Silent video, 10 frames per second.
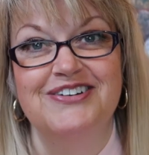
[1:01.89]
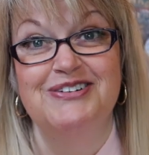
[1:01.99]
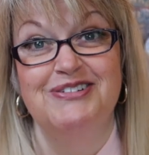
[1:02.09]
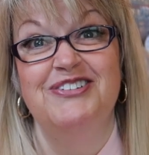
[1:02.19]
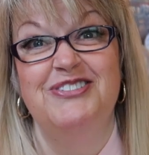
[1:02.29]
I've
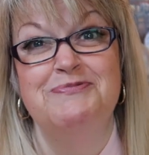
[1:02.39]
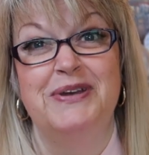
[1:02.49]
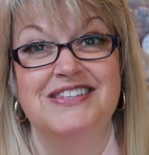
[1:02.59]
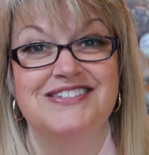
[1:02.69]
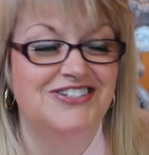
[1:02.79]
got quite a few
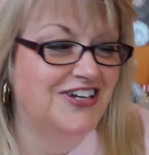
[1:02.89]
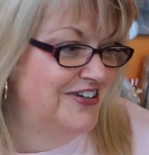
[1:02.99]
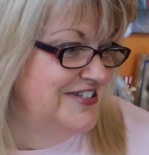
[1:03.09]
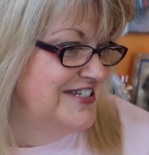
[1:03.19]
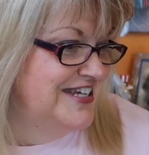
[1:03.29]
pins to show
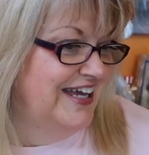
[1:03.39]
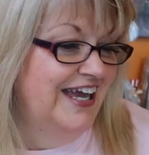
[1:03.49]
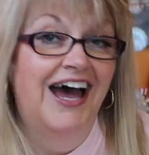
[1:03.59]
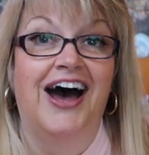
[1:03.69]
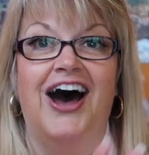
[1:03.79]
you today.